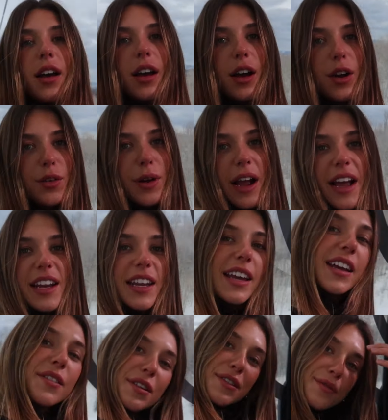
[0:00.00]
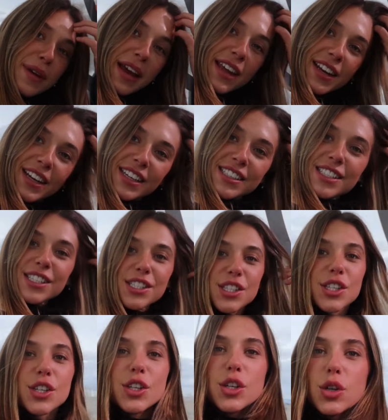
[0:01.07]
Alrighty, we made it
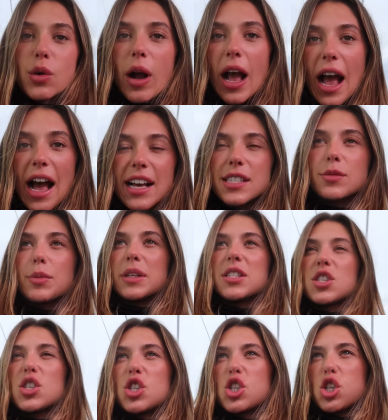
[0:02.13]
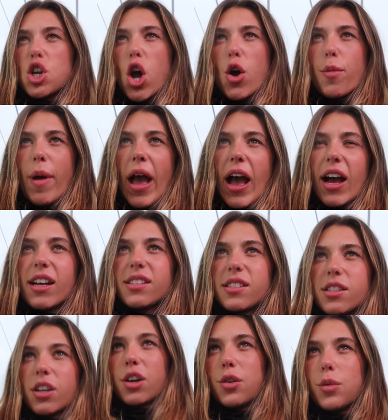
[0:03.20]
to Aspen Snowmass.
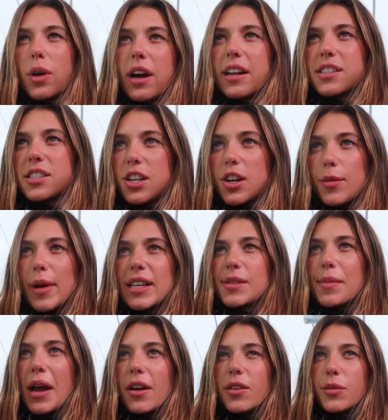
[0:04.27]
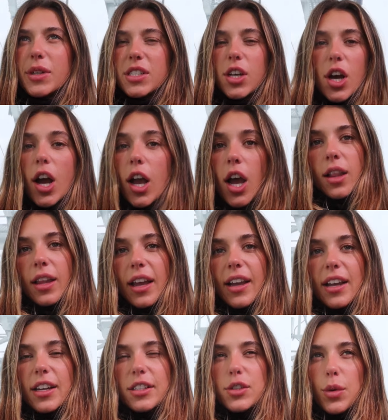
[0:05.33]
So we're at Snowmass Mountain. We took
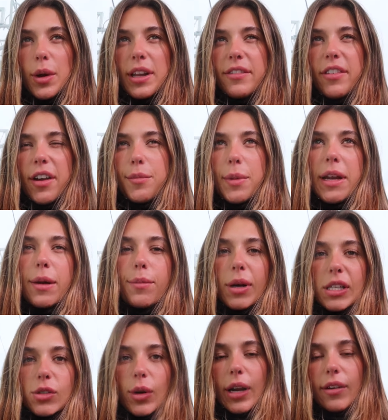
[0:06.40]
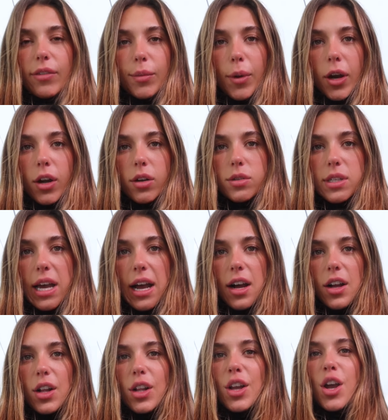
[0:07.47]
like a 25-minute bus ride from our
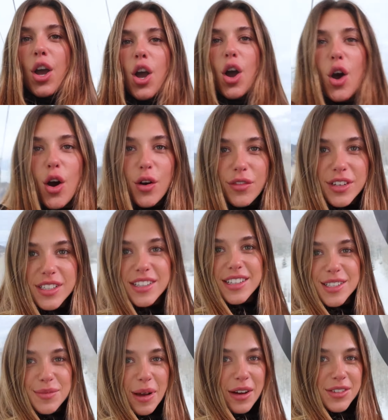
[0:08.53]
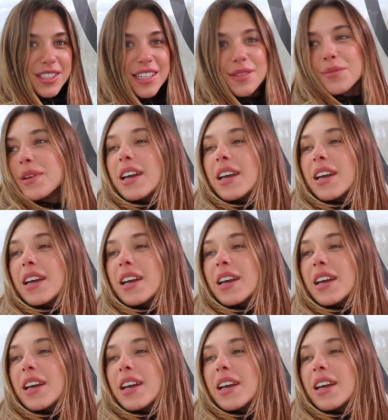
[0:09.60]
hotel over to this mountain